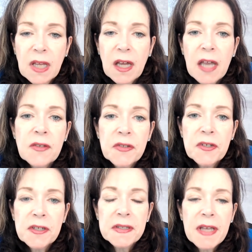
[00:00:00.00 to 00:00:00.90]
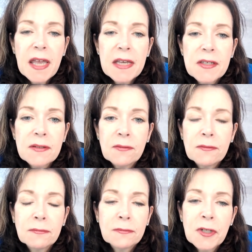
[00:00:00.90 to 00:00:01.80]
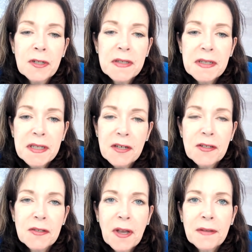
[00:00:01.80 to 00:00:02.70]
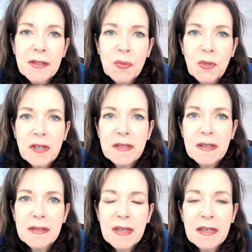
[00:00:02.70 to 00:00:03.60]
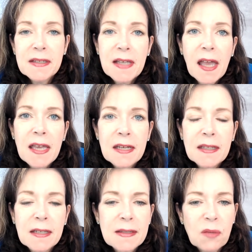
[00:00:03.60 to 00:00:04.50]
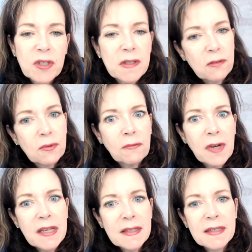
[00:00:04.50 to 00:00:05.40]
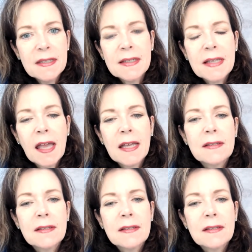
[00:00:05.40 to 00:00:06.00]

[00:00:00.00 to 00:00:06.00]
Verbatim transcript: I used to just say words, intentions, routes, experiences, and design. And then someone said, well, what is the design?